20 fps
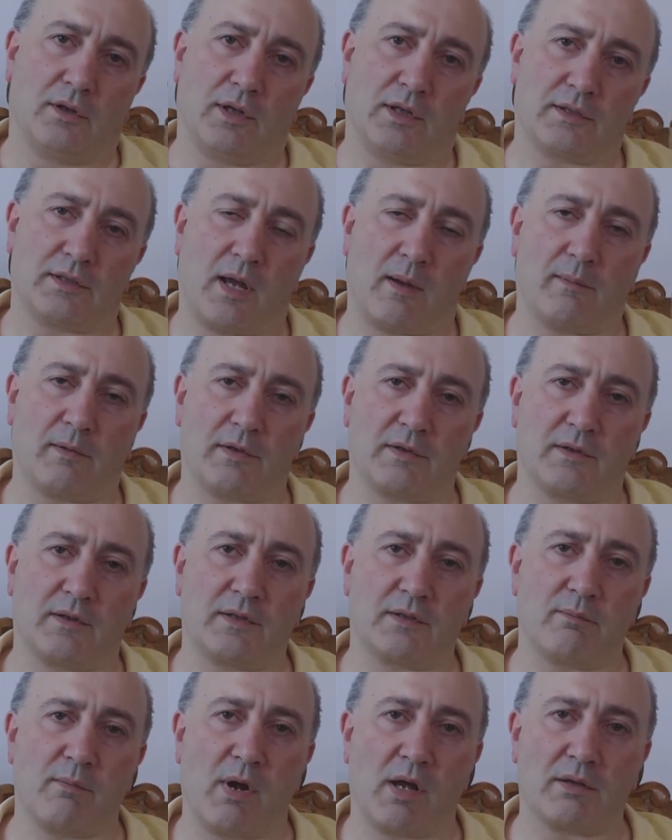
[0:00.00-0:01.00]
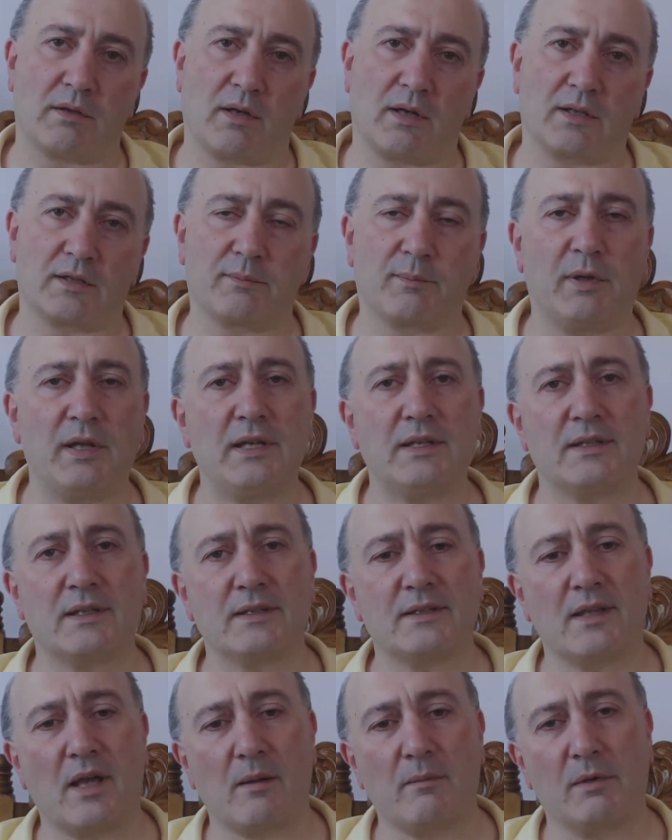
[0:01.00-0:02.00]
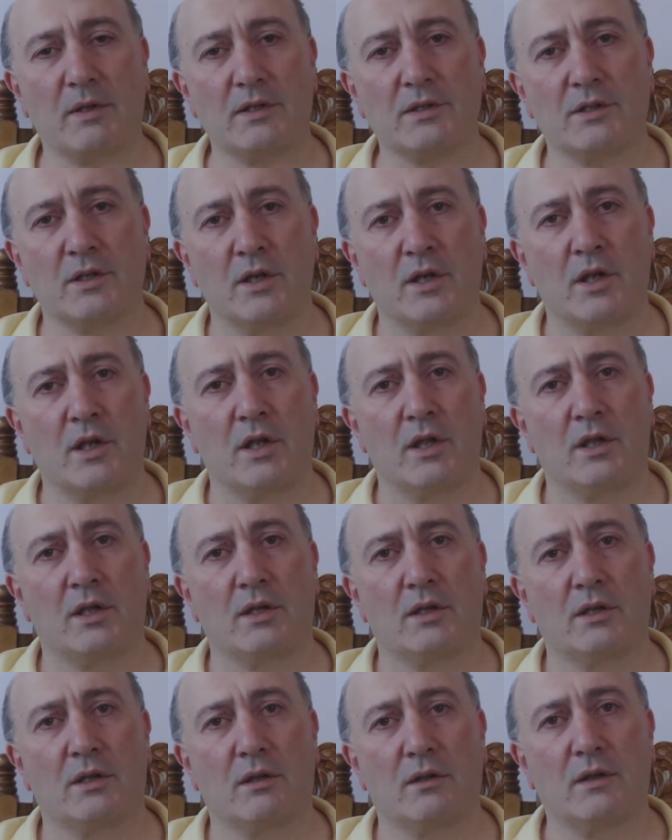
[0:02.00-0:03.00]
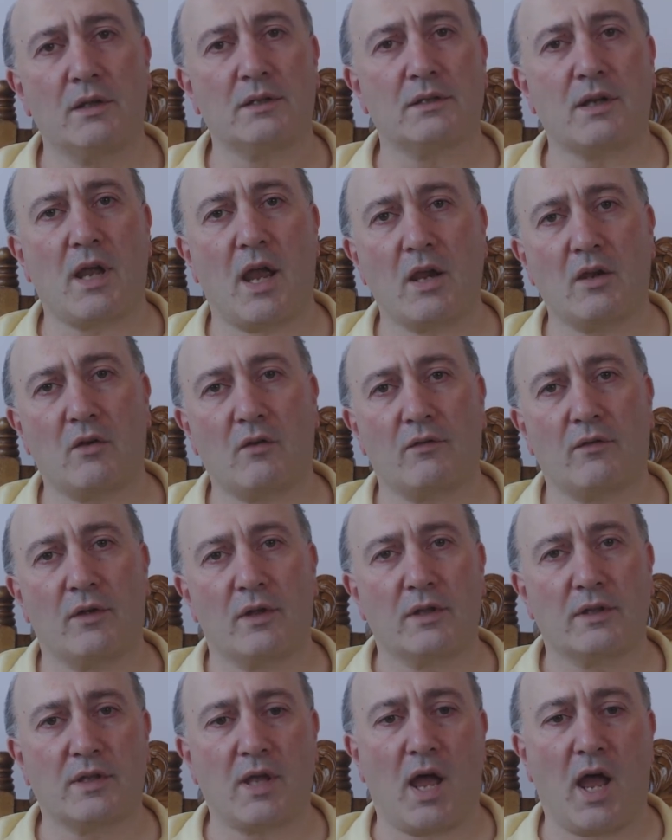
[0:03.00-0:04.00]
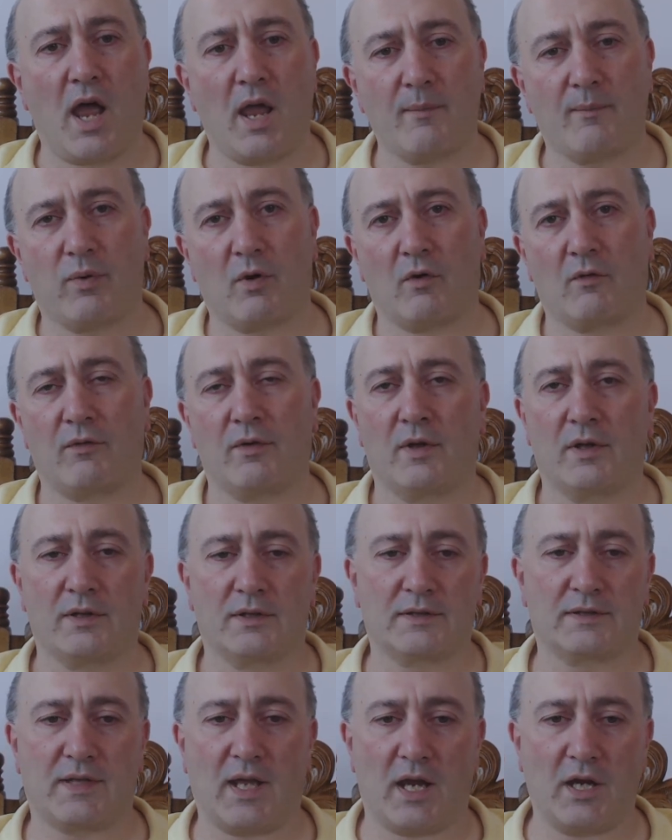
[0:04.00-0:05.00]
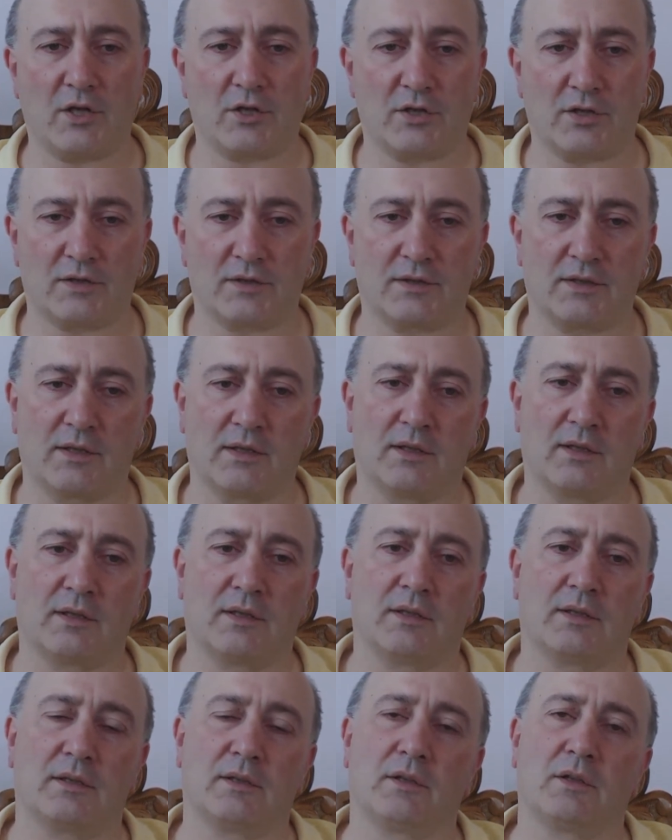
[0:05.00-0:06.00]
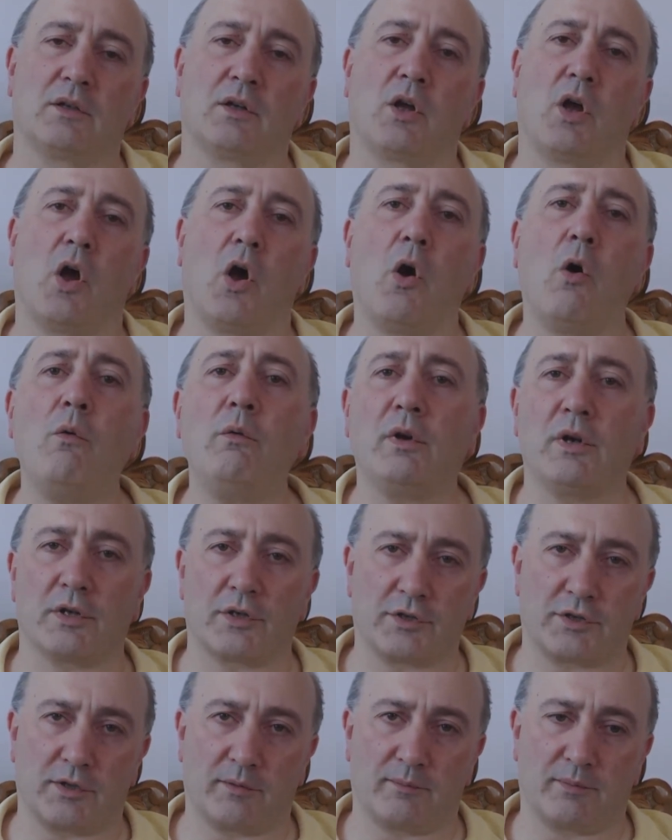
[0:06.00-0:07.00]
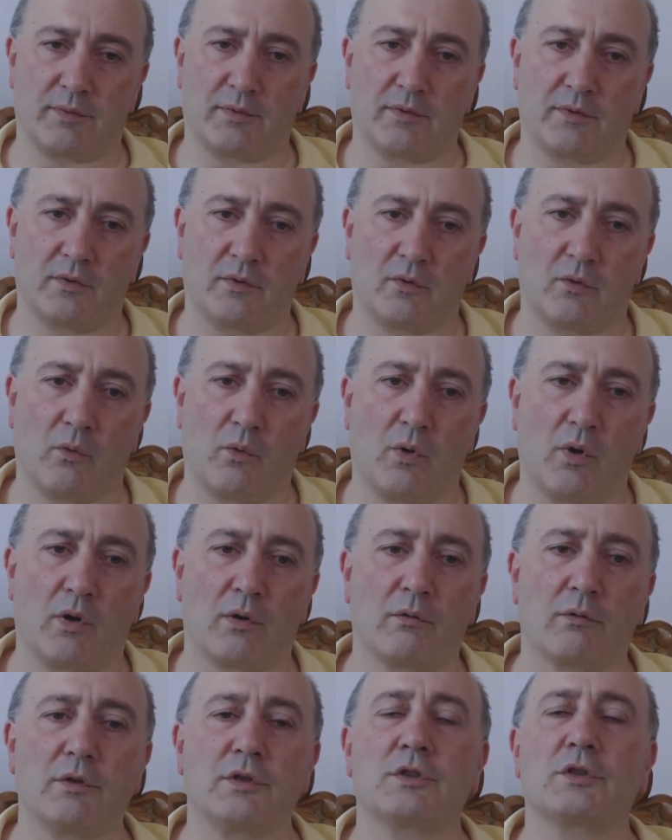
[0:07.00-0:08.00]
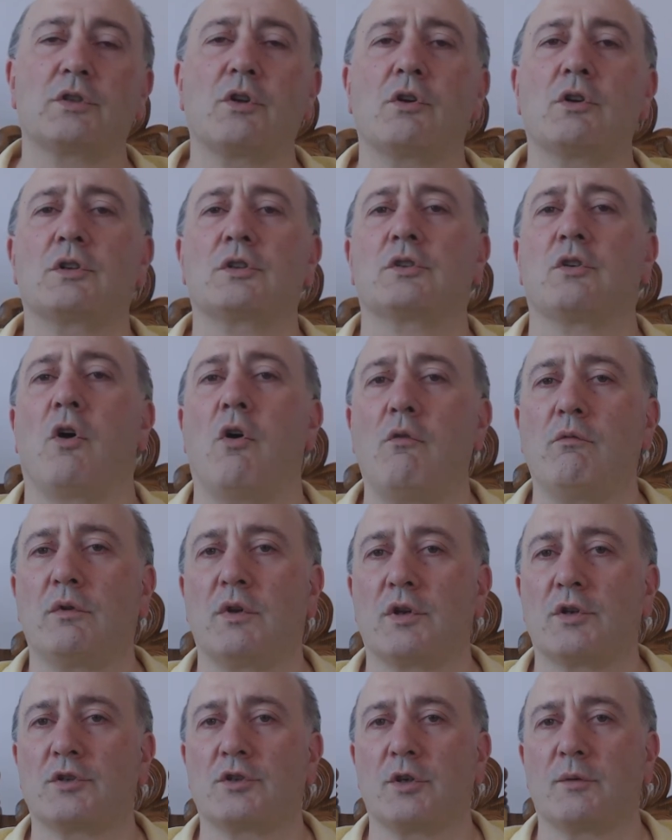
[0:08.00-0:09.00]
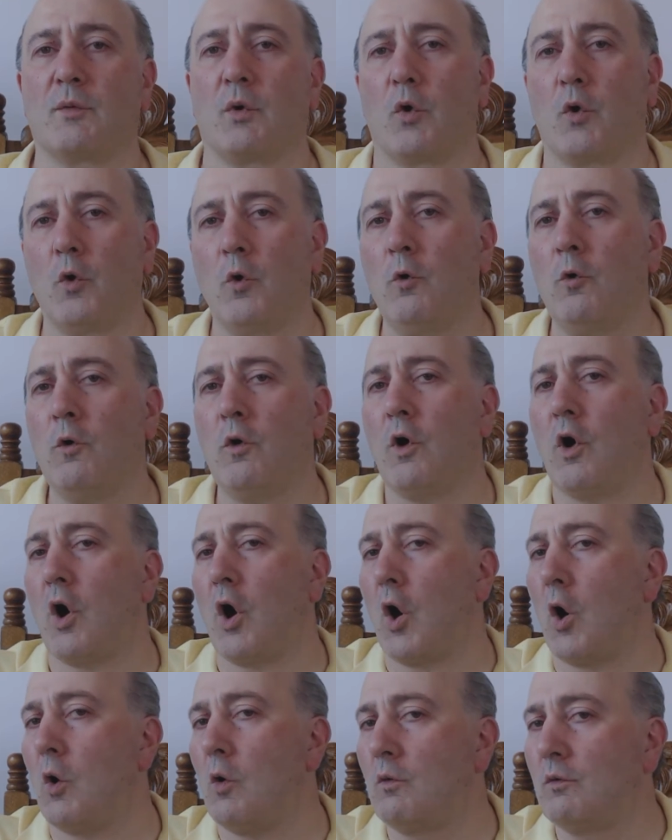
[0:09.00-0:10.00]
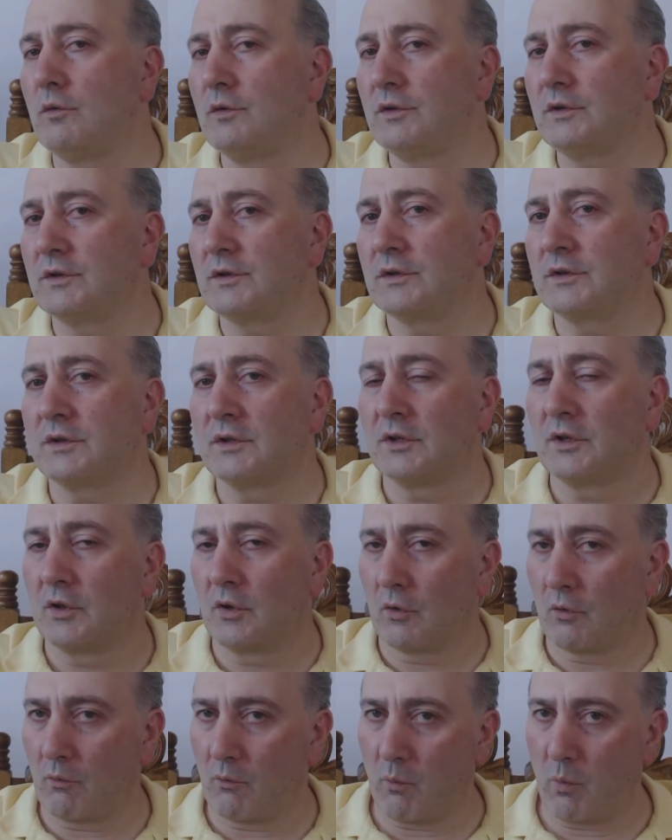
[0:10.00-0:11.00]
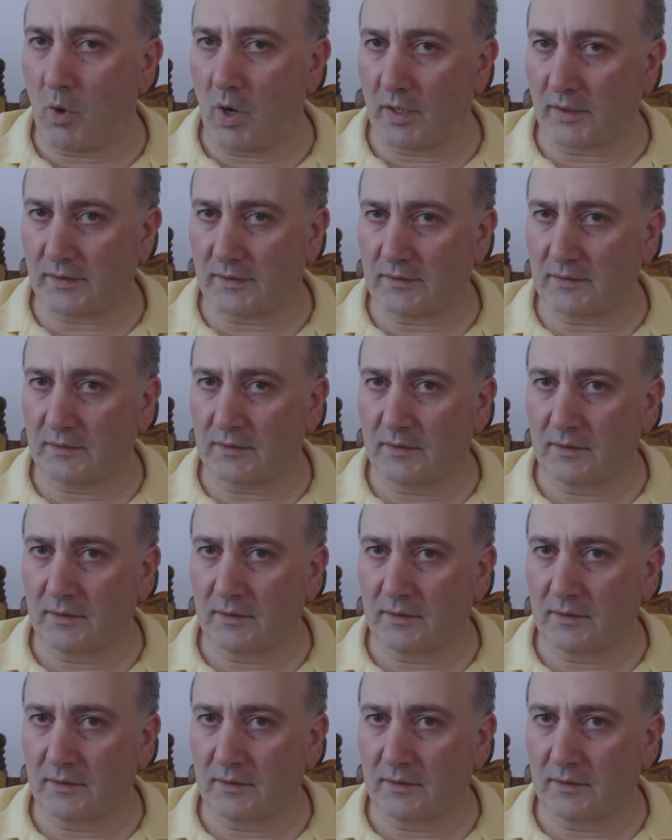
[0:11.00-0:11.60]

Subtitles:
establish this matrix. Please establish this kind of type of stages. Ownership, resource ownership. Who owns what?